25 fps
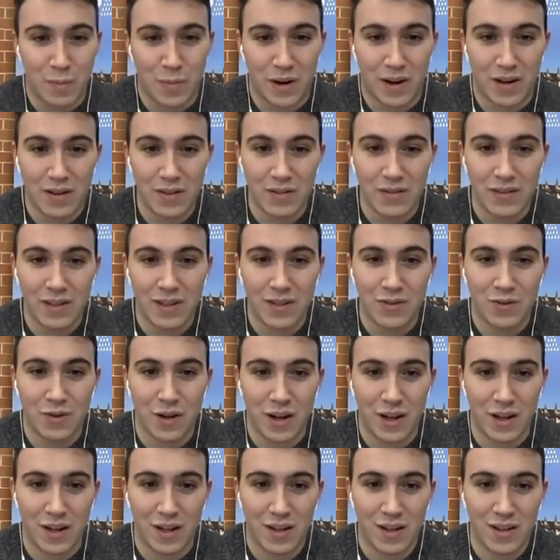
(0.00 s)
part of the
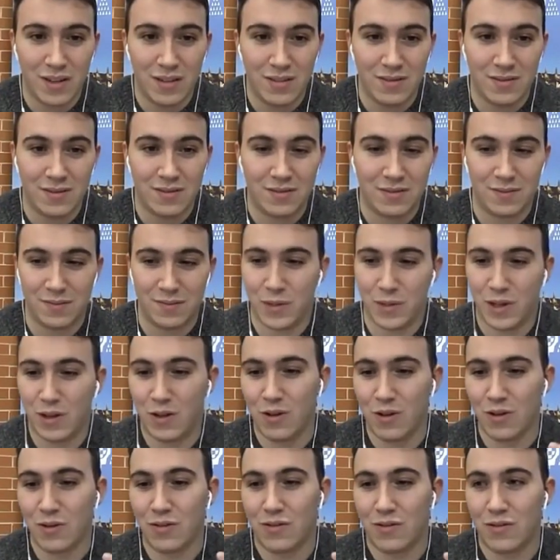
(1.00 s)
training.
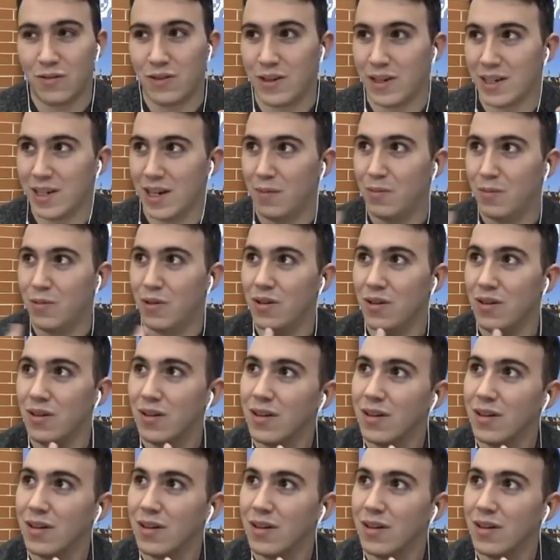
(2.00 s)
Because, for example,